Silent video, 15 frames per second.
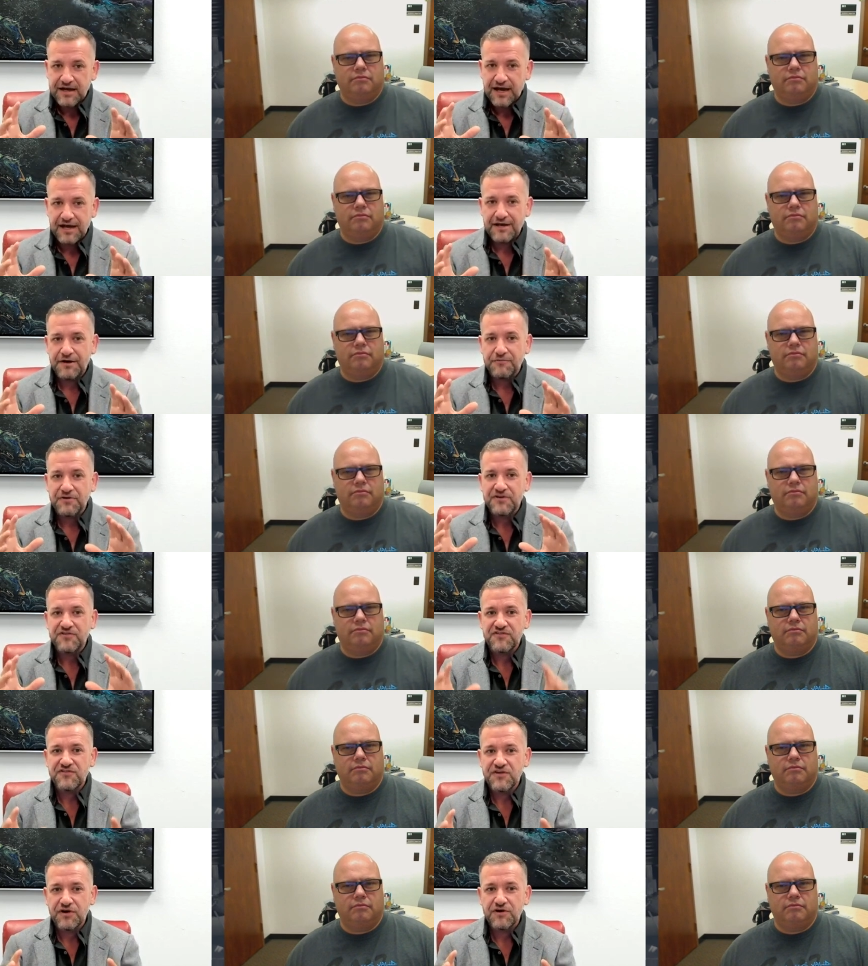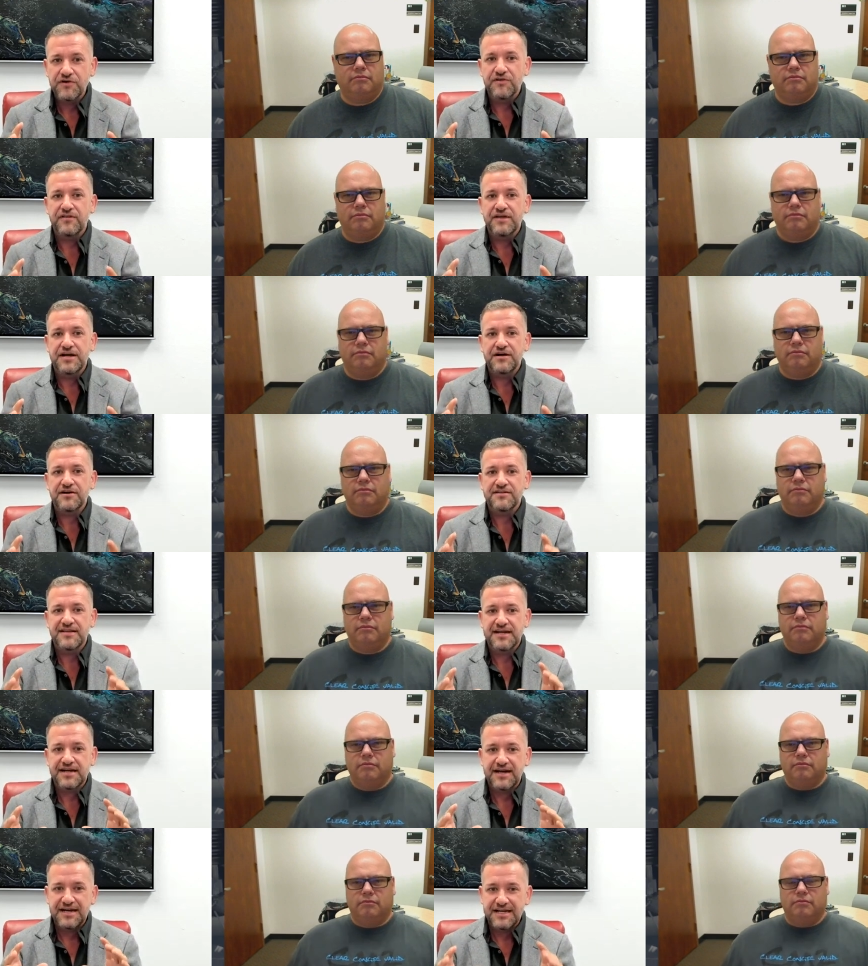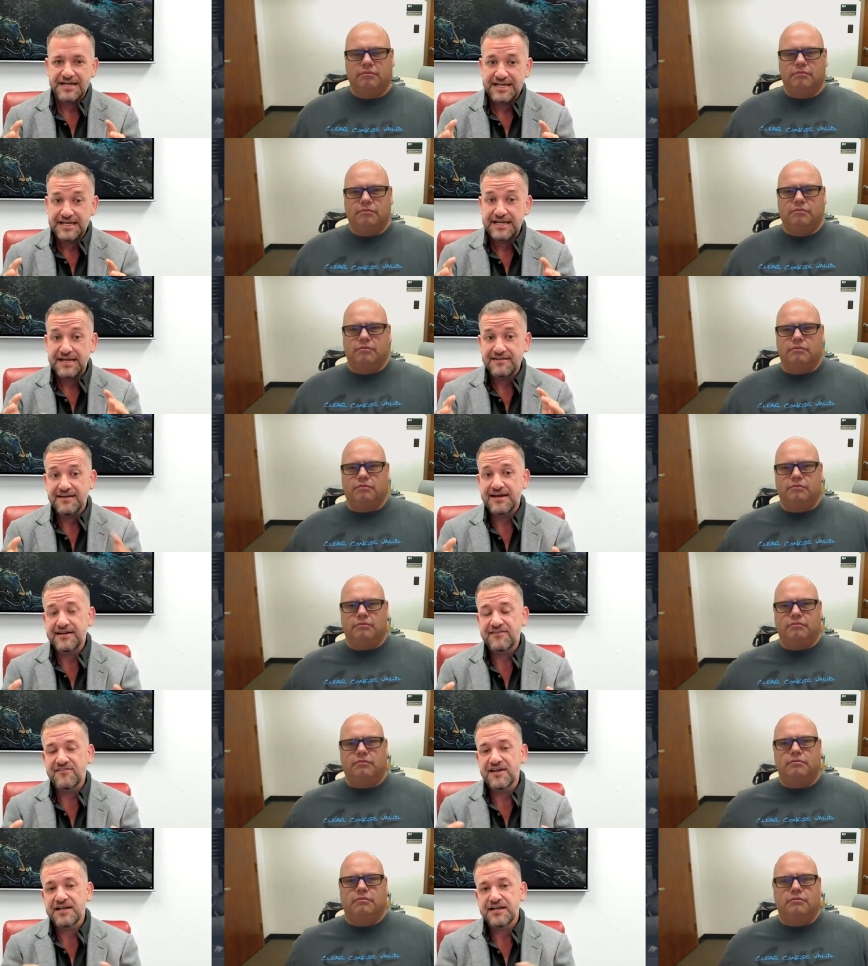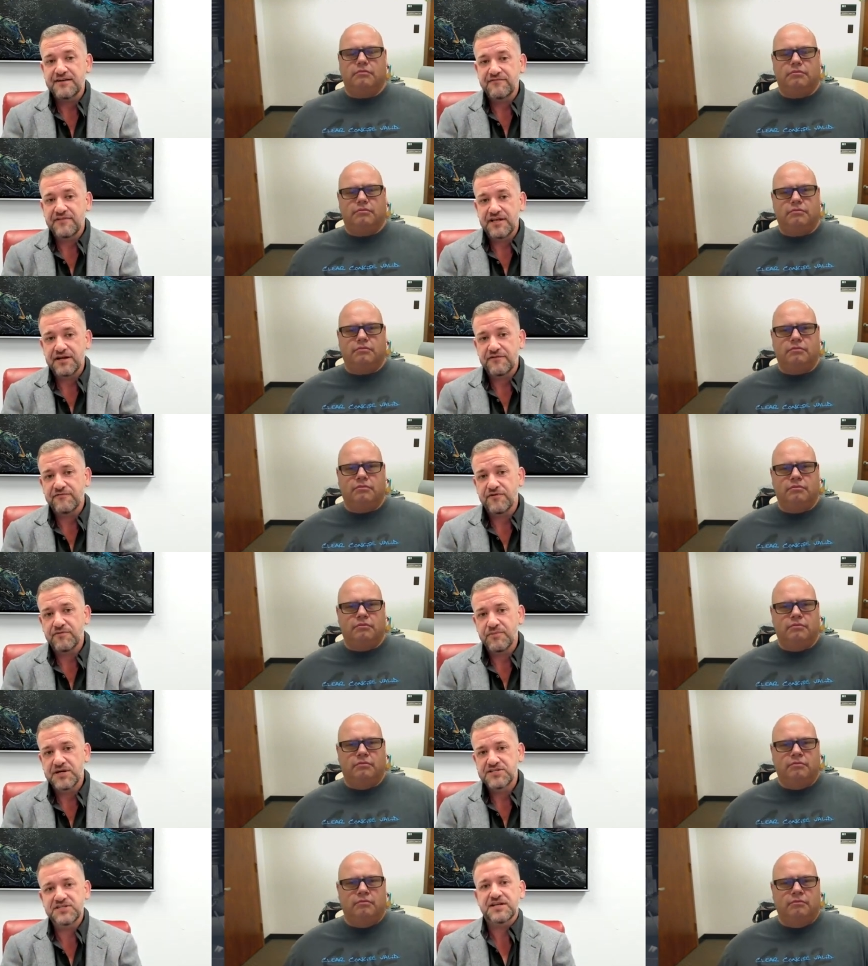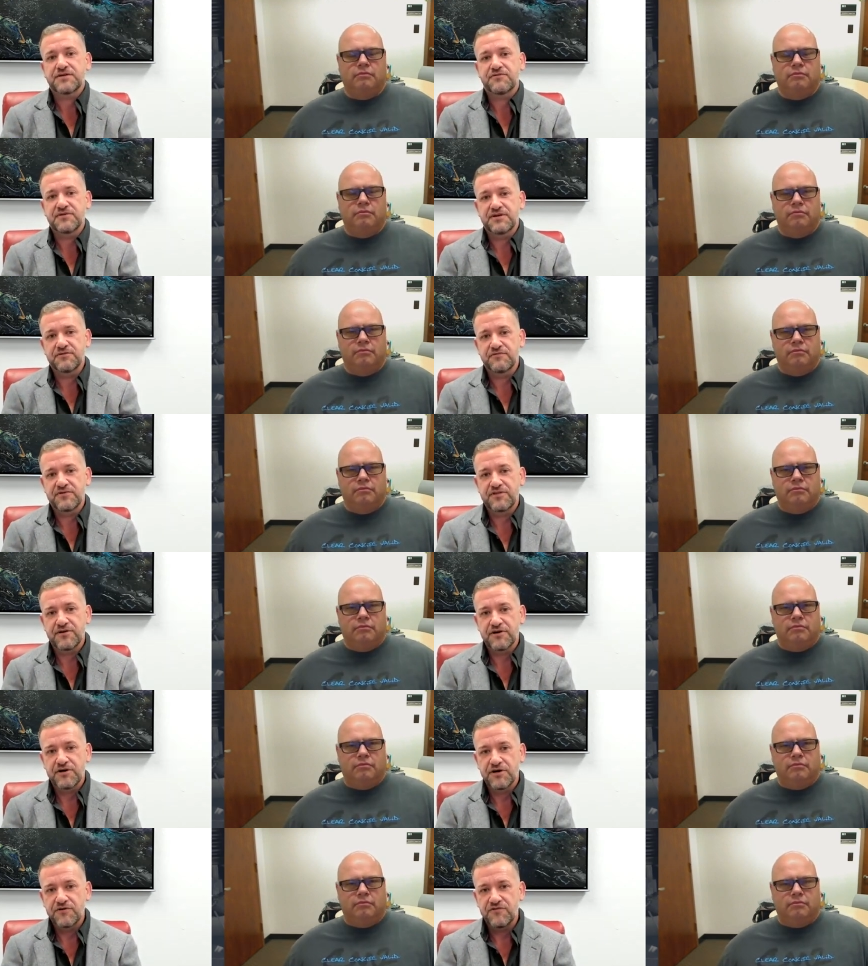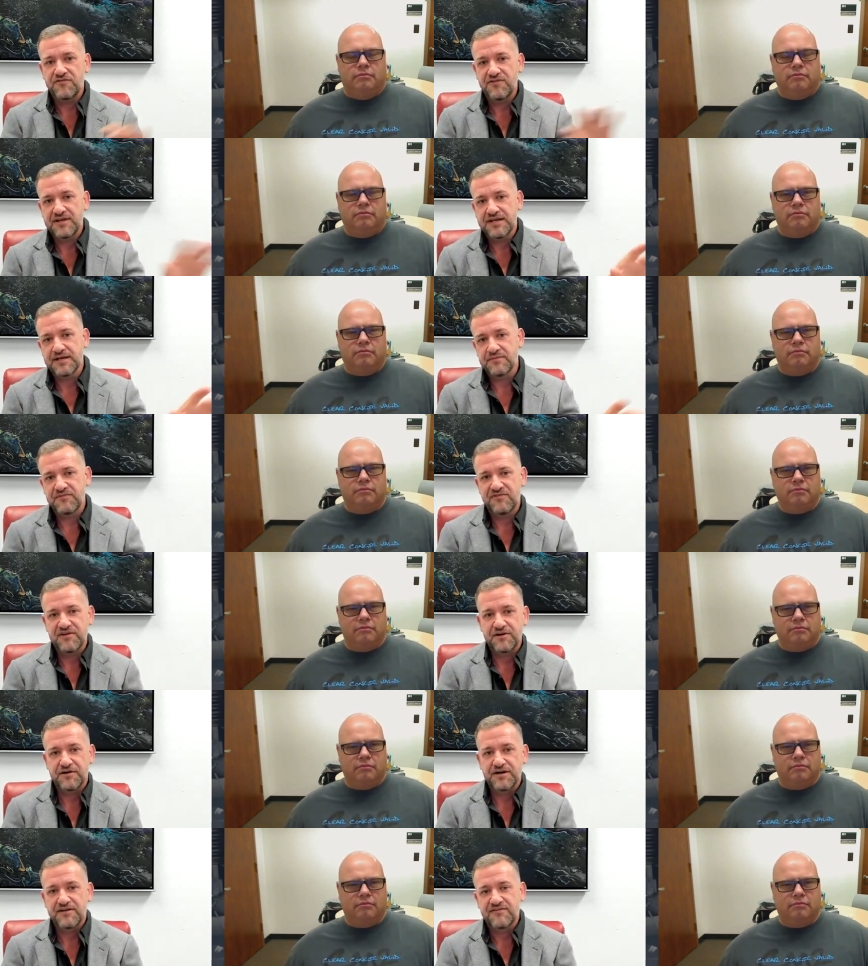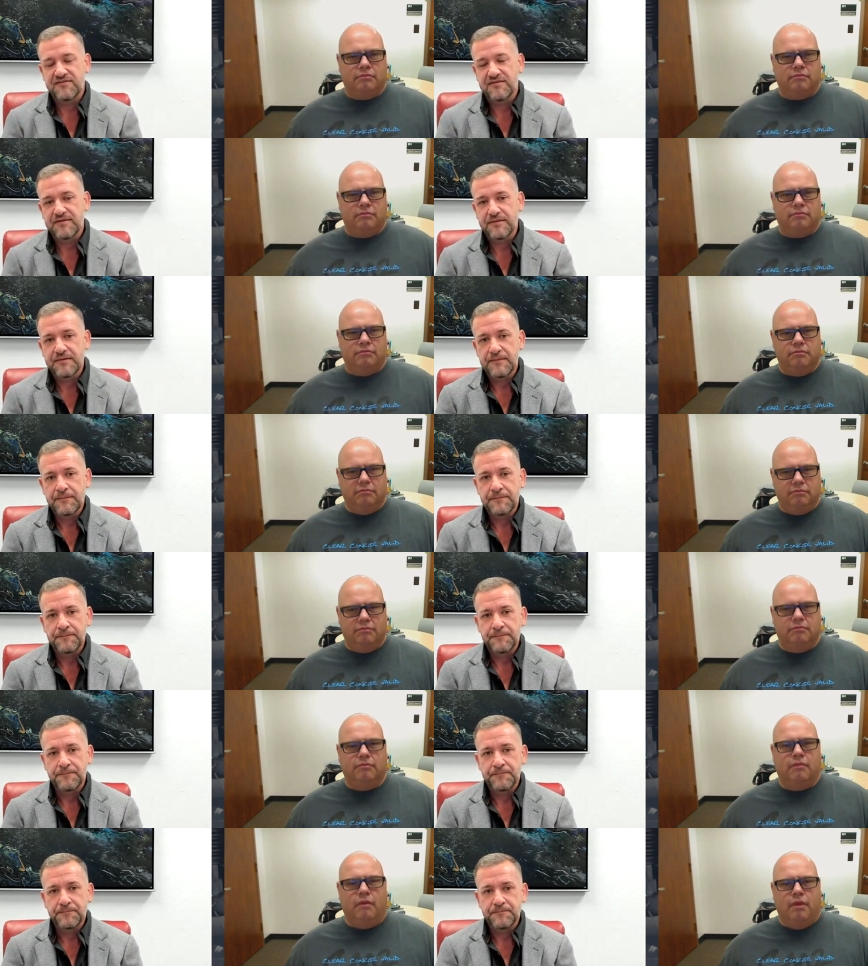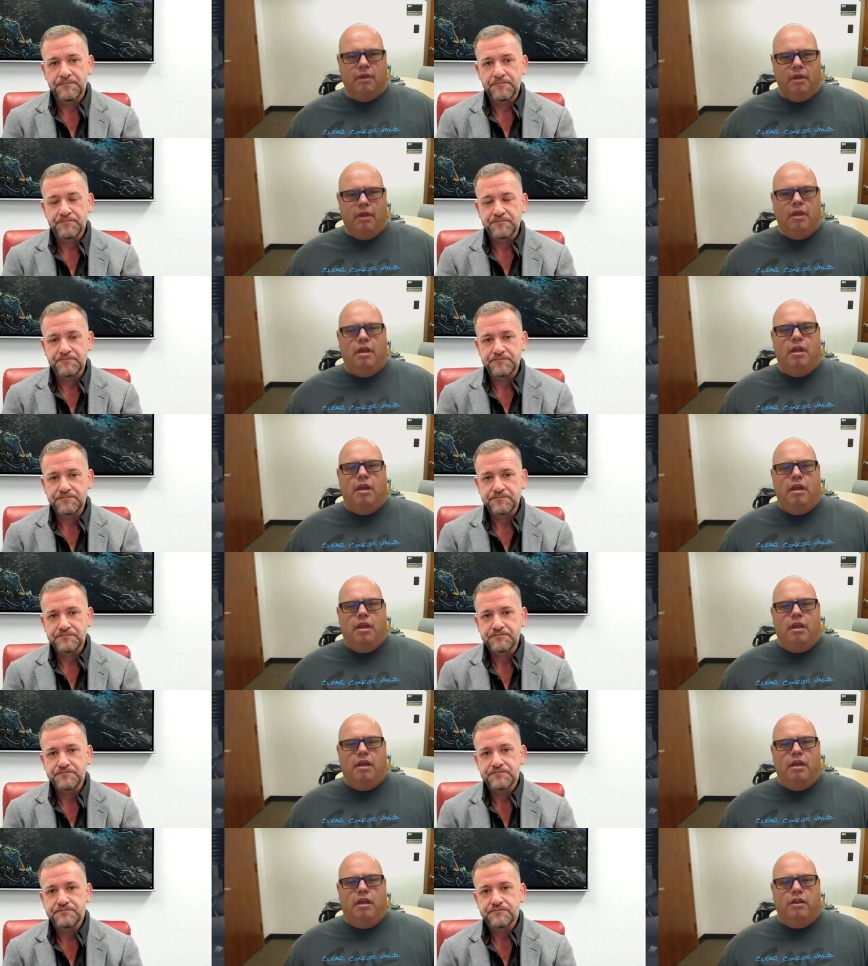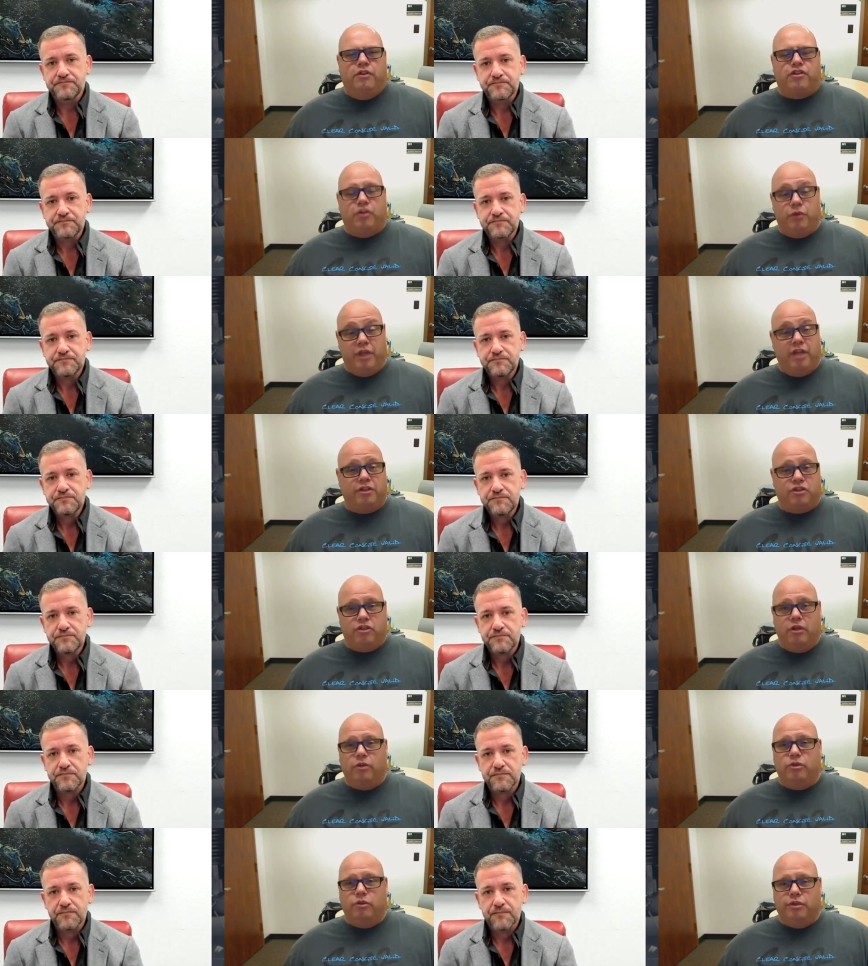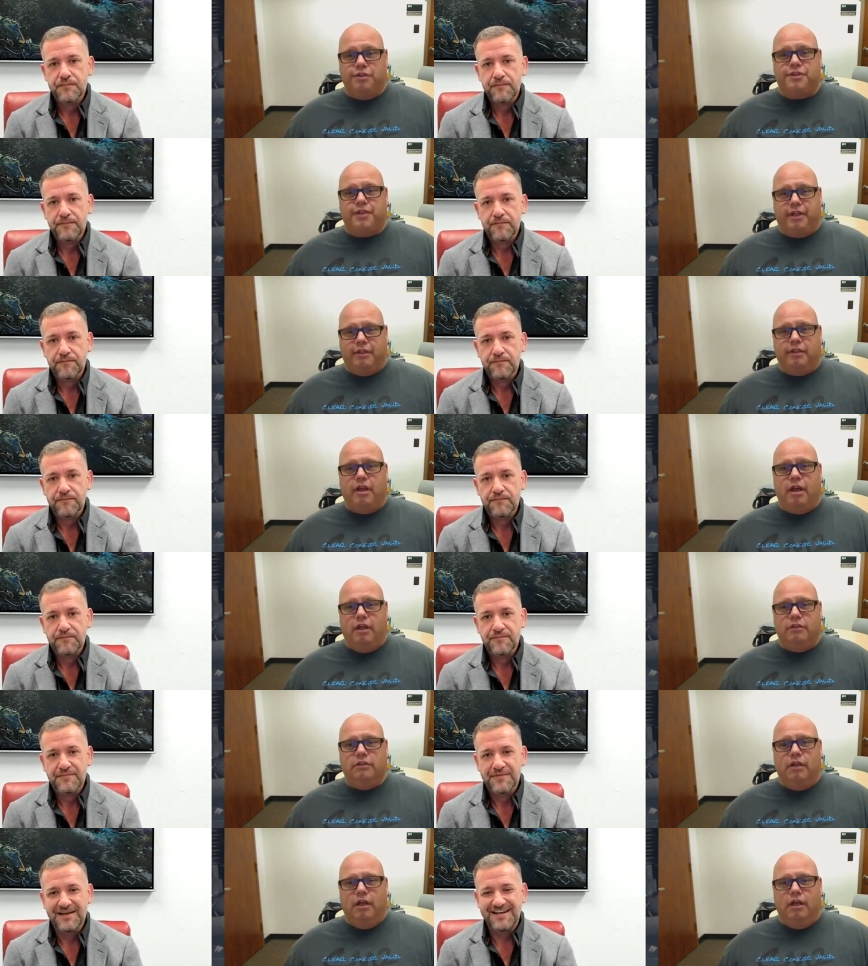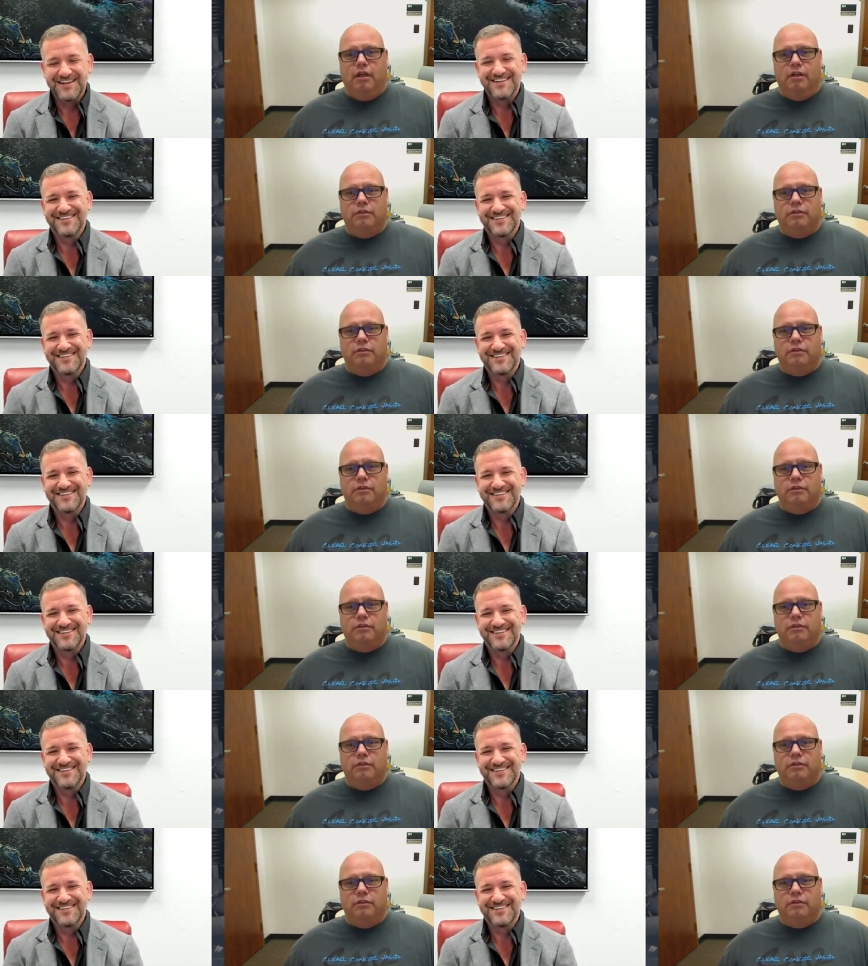Speaker 1: I, I want to start there at that kind of again at that executive level, much like we did with our OCM series.
Speaker 2: Mm-hmm. So yes, Joe, you did say a lot. Uh,